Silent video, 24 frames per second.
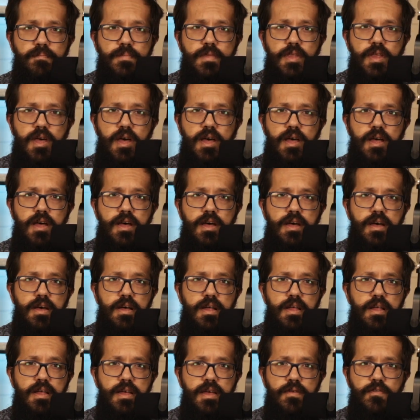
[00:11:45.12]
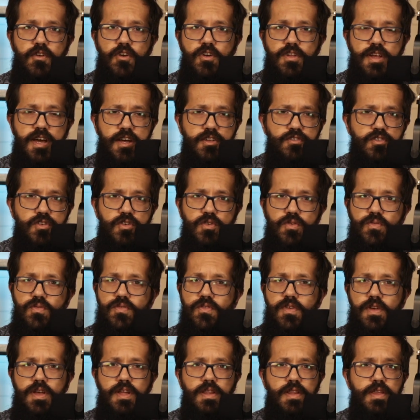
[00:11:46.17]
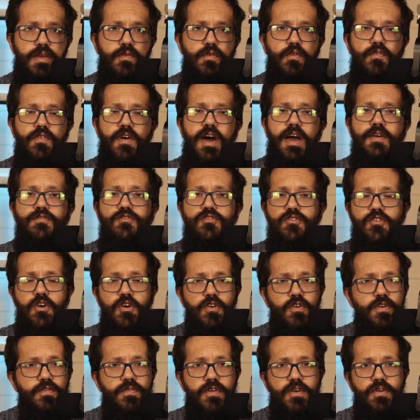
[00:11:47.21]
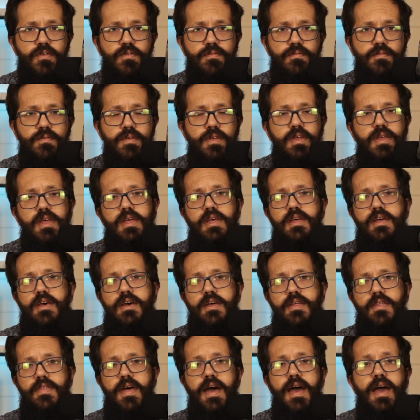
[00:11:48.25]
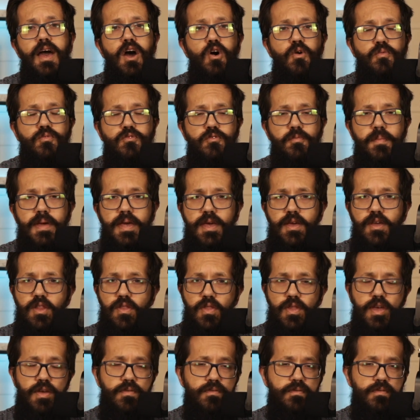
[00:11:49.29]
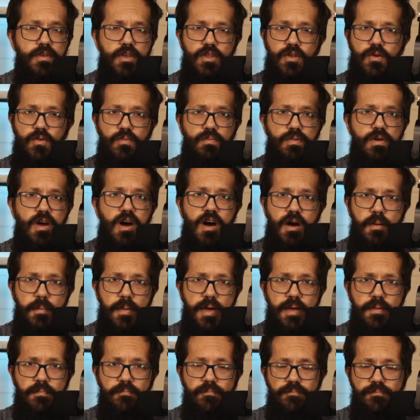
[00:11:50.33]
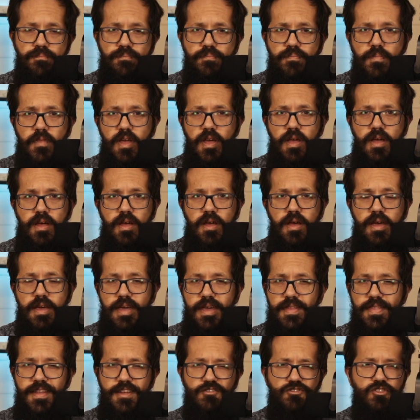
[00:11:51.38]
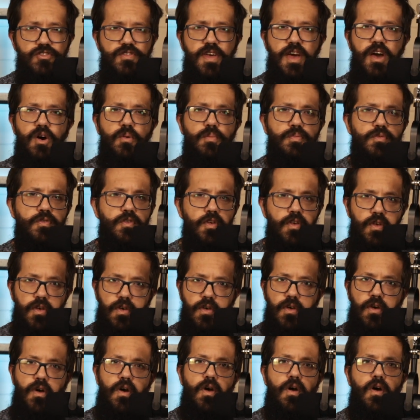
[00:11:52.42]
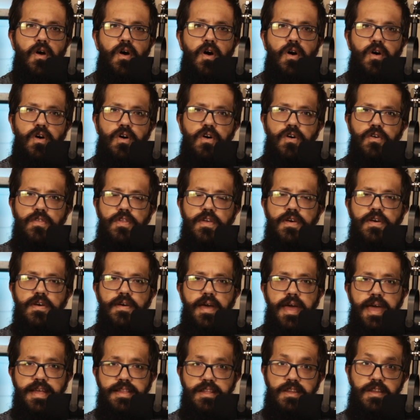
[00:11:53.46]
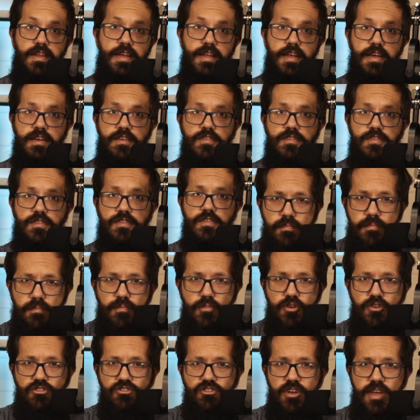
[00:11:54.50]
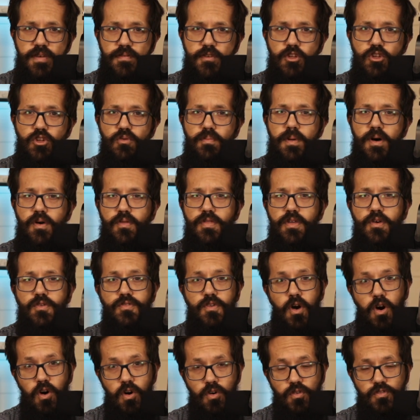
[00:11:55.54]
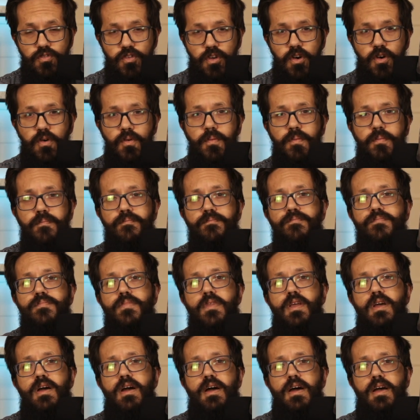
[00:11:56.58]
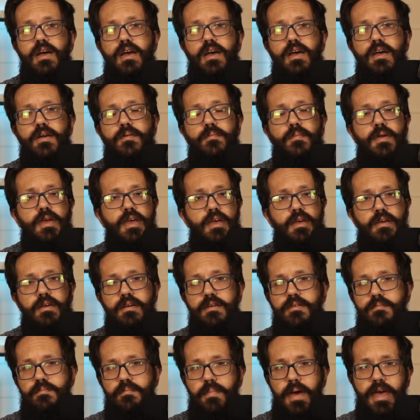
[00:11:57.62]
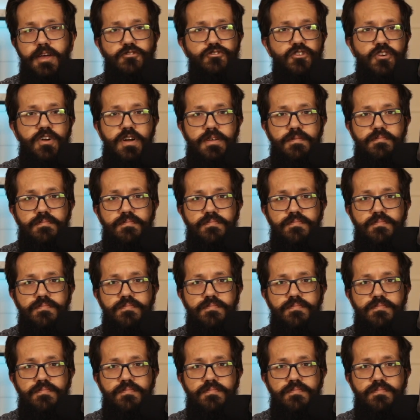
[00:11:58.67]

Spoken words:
If you're on iTunes, like leave a 5-star review. That helps me. Leave, comment. Again, that just helps all the analytics. Appreciate if you do both those. Also, um, Patreon.